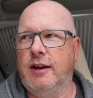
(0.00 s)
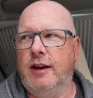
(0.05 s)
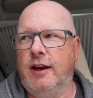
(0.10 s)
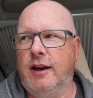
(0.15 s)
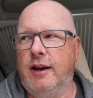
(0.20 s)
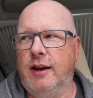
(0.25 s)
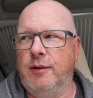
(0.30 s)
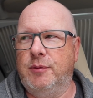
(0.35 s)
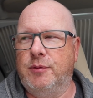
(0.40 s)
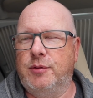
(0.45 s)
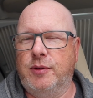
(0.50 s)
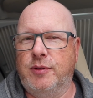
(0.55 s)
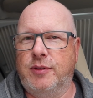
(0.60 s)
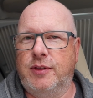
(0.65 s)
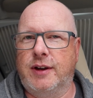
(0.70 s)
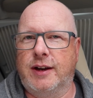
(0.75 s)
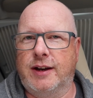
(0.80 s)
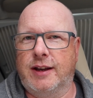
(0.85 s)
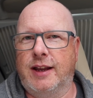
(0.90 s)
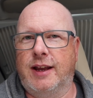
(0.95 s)

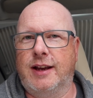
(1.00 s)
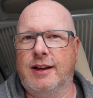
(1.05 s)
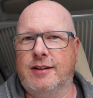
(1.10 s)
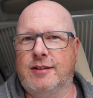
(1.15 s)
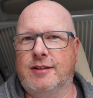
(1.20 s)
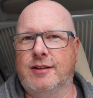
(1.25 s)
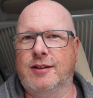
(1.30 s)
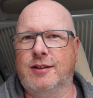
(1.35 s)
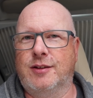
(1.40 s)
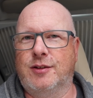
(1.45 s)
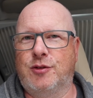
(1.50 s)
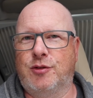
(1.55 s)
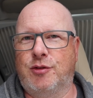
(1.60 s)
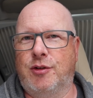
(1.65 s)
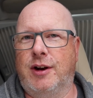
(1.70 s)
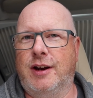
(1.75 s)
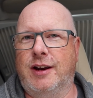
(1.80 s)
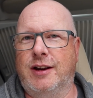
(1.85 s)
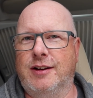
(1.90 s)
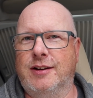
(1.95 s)
something I'd like to
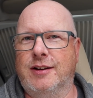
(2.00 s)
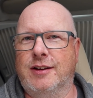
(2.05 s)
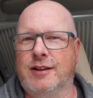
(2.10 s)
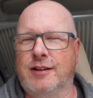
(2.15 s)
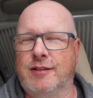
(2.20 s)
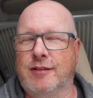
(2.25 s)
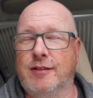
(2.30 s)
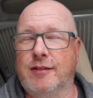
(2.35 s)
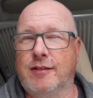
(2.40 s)
try and